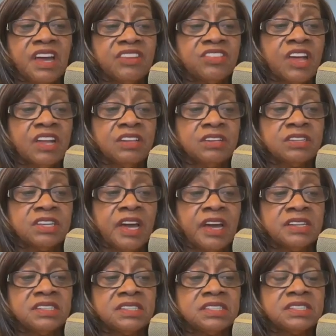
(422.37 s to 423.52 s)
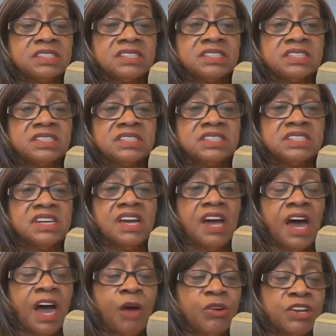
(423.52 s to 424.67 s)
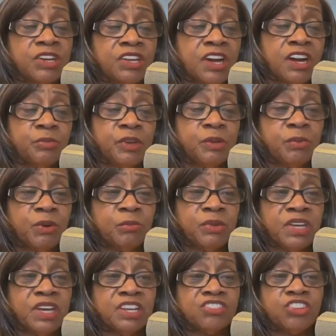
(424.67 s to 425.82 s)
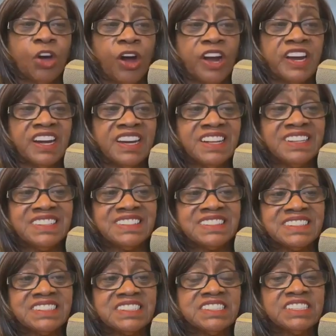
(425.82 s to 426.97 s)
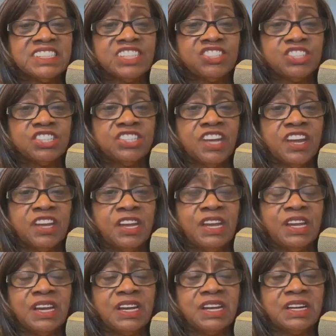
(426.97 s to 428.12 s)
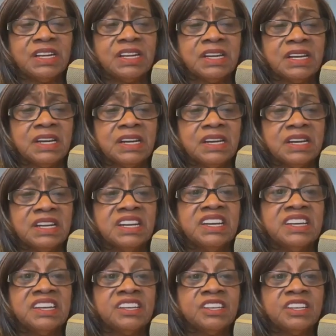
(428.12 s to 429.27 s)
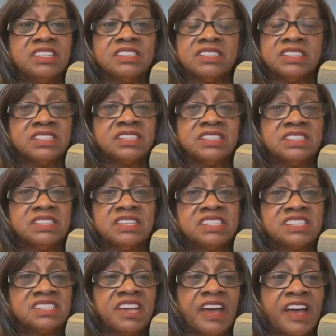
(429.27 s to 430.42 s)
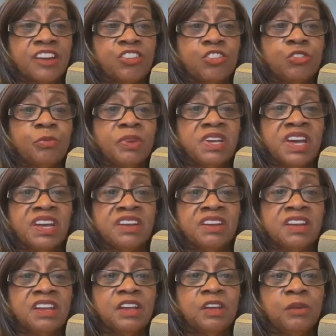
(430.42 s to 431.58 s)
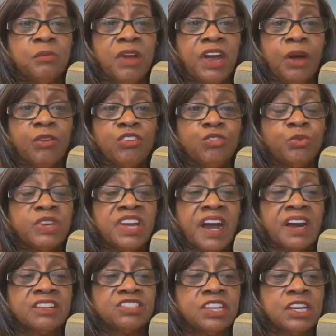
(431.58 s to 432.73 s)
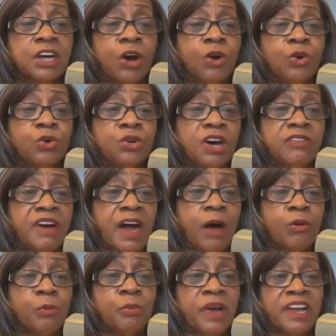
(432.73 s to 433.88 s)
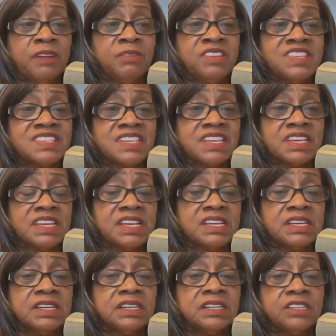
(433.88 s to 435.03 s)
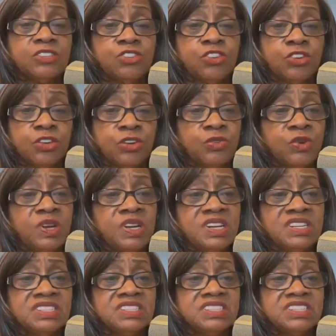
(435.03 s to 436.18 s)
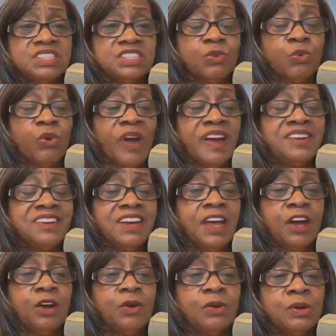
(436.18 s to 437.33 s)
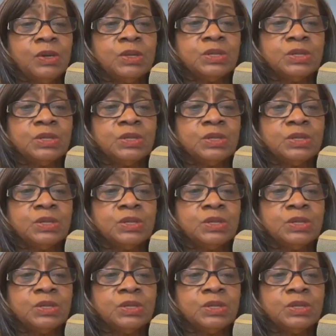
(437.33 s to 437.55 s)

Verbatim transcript: As I look at our young people being targeted today, it, it, it saddens me. And parents, we got to take hold of our babies and children right now